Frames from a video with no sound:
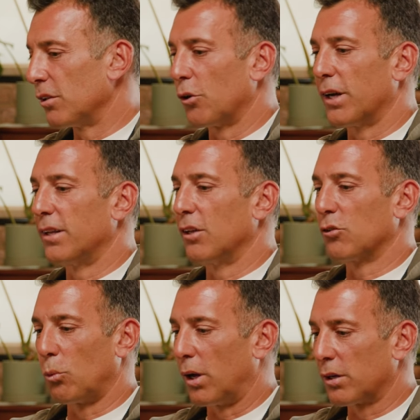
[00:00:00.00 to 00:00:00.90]
Your ideas
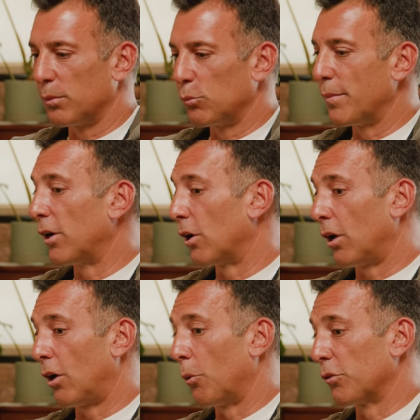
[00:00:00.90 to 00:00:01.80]
are welcome. We may not
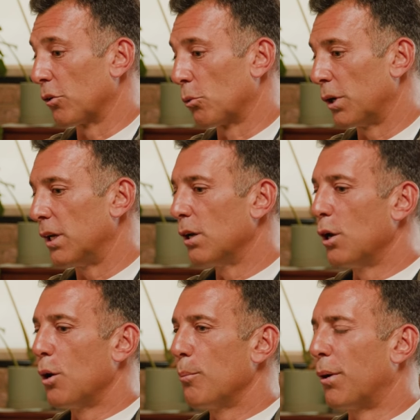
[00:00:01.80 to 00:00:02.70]
always agree,
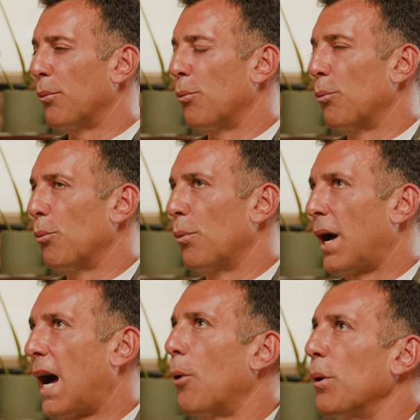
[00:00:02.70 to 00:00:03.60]
but
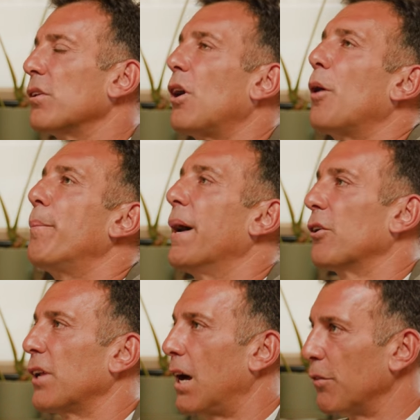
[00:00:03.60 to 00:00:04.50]
how is it not
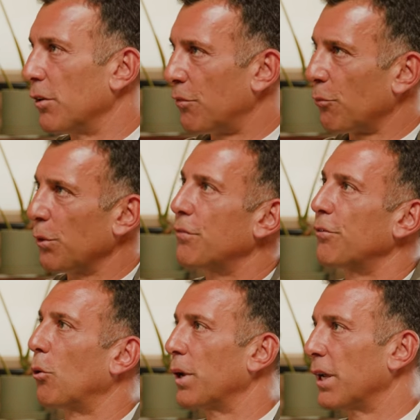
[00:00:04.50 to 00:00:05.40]
better to have a
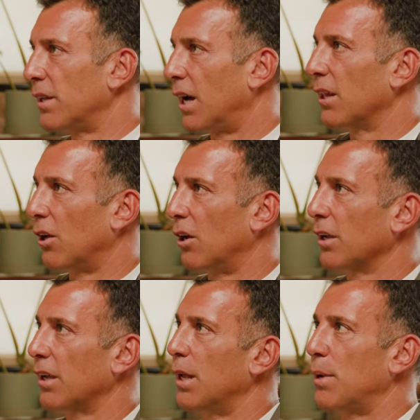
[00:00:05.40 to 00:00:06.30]
free-flowing
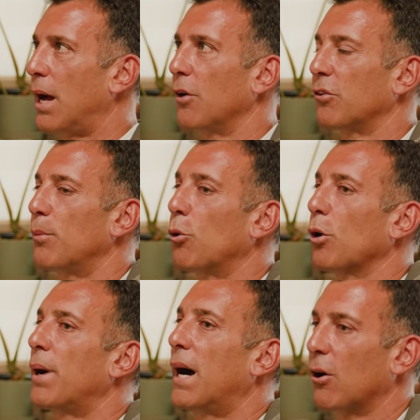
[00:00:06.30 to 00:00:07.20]
dialogue? And how is it not more
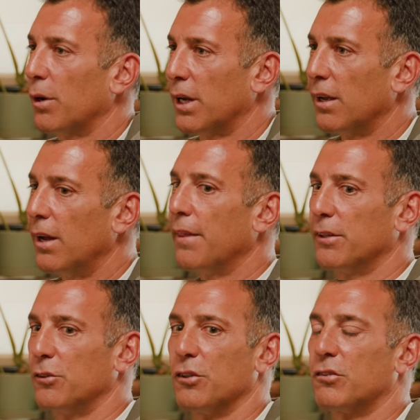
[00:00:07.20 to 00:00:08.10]
empowering than
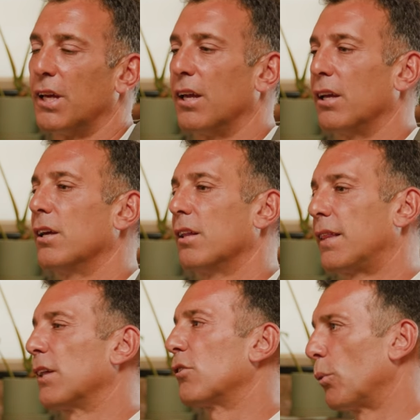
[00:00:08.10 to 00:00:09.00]
to just say,
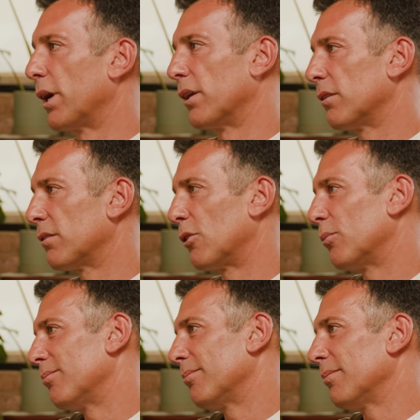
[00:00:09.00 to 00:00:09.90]
that's the way it is?
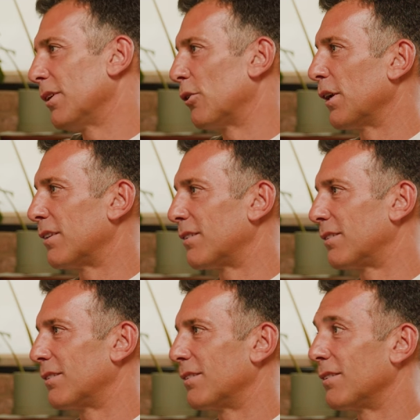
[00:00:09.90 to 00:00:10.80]
So,
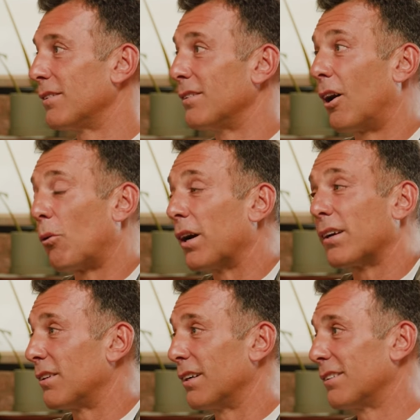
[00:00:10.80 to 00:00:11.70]
it's not
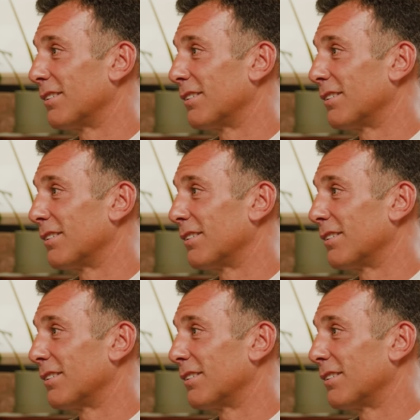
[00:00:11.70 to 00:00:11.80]
rocket science.